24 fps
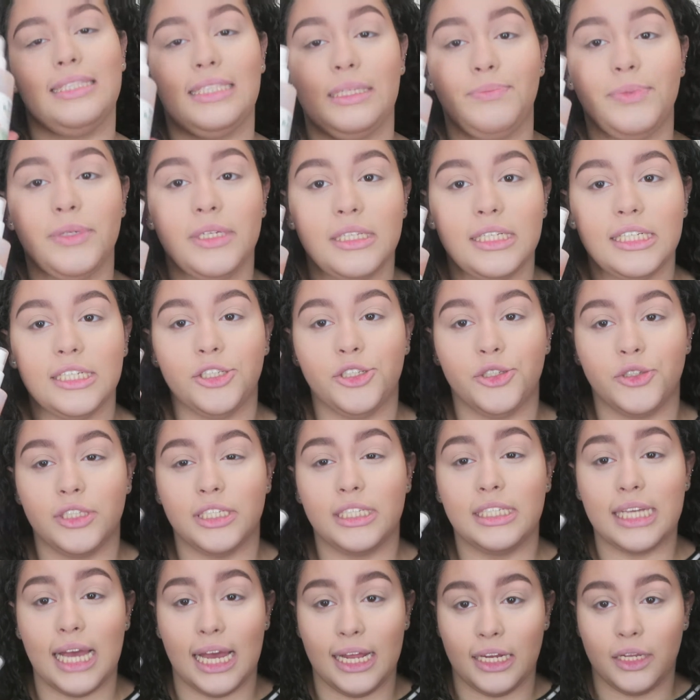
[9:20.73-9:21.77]
I typically do
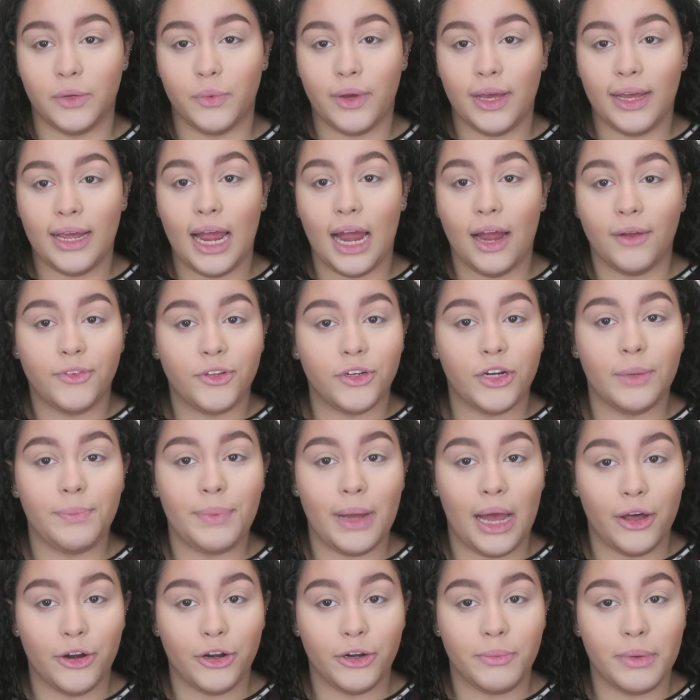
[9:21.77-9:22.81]
this anyway after I
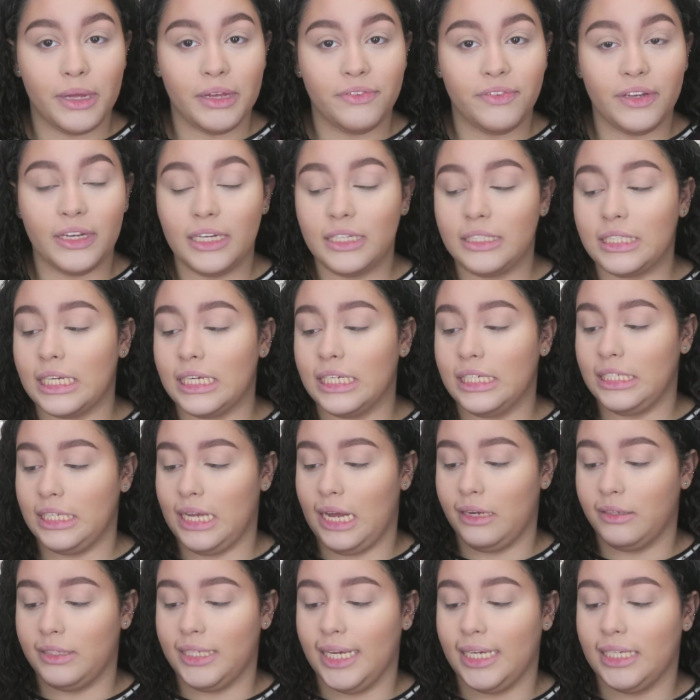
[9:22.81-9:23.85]
powder my face.
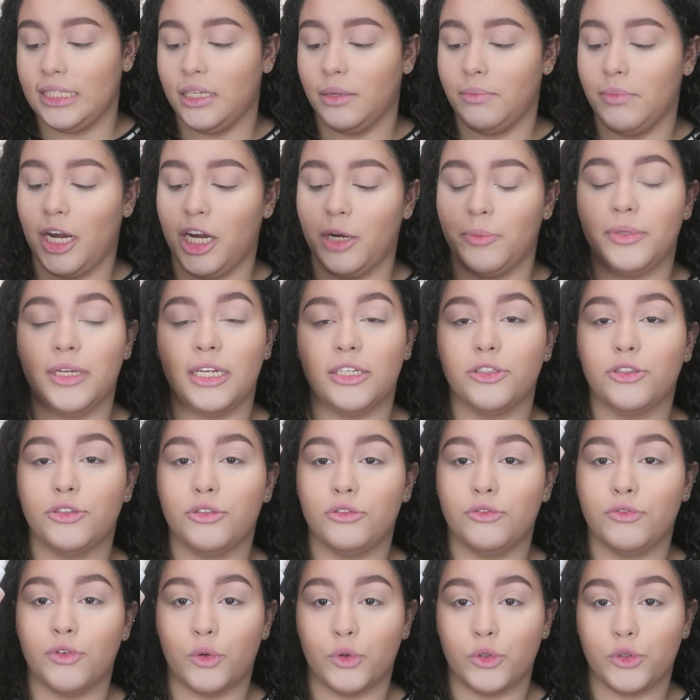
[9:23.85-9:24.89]
I would take some Mary
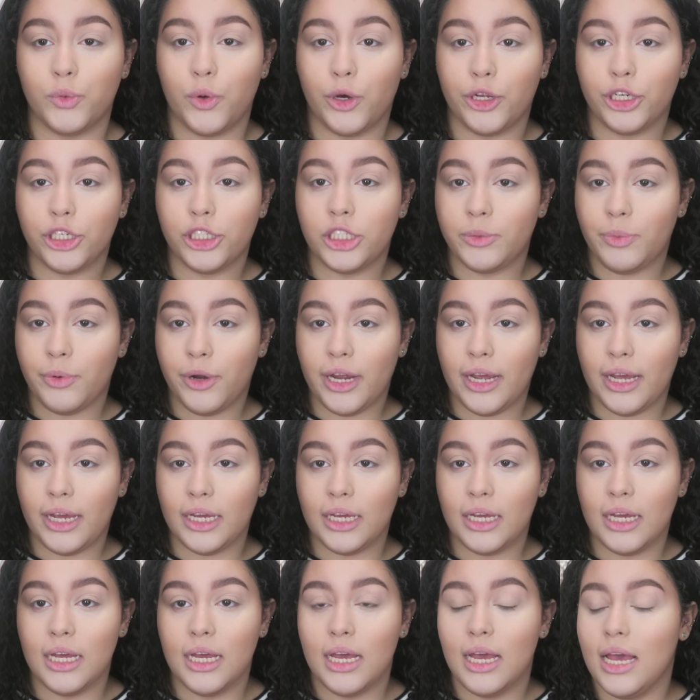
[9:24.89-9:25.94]
Blescu rose water
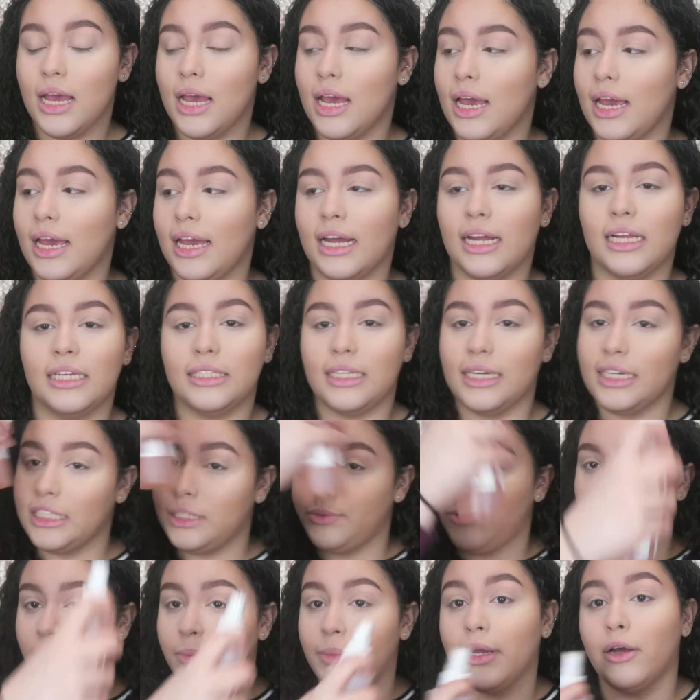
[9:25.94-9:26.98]
spray and I
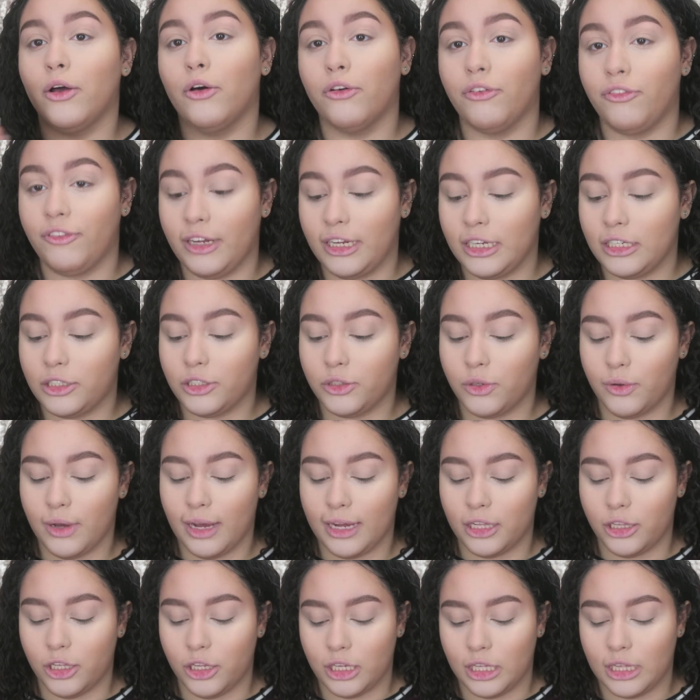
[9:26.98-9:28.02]
spray my whole face so
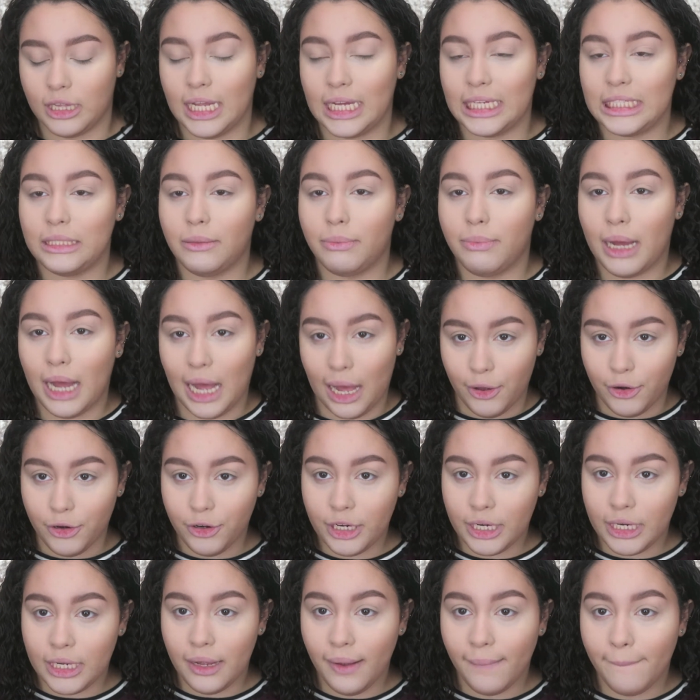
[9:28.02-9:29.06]
I look less
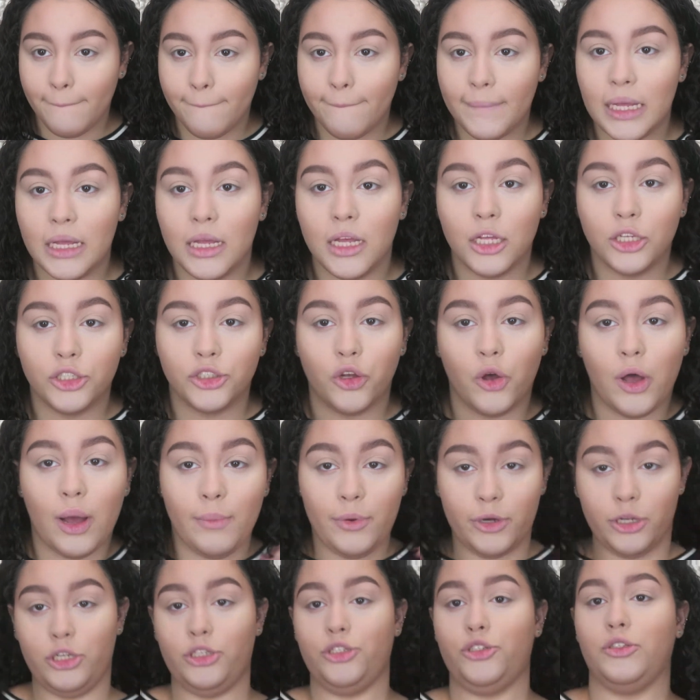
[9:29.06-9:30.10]
powdery. So
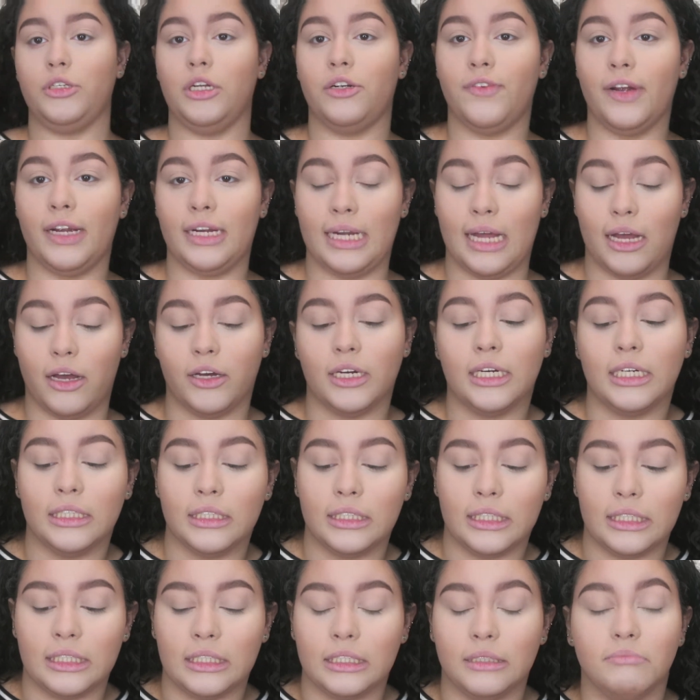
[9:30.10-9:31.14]
I'm gonna do that right now,
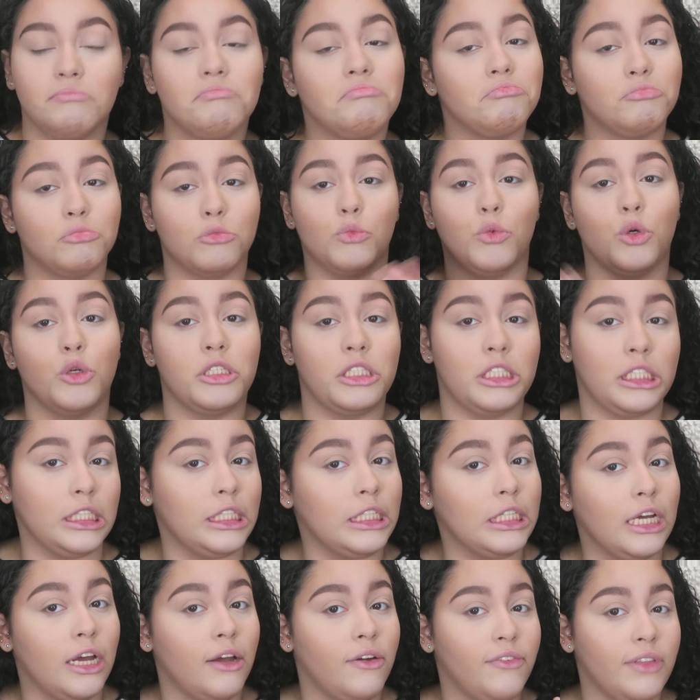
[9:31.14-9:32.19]
and we'll
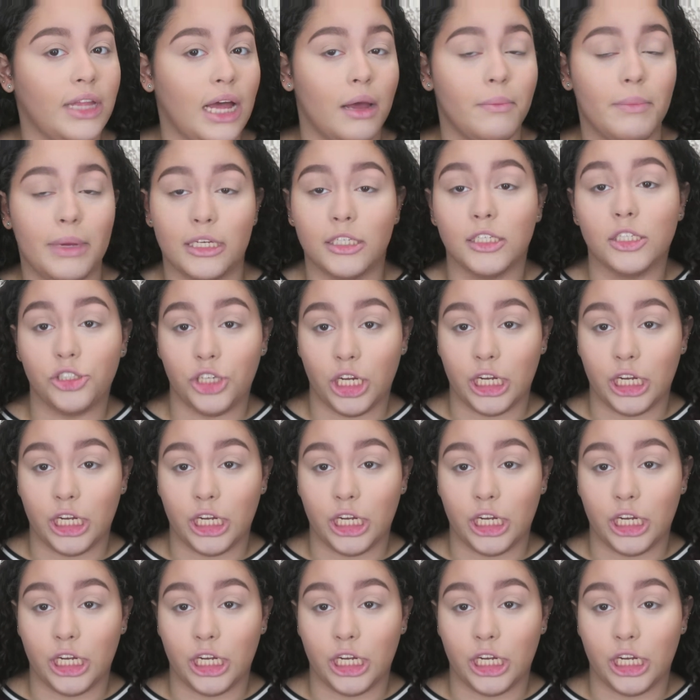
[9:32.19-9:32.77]
see if that makes a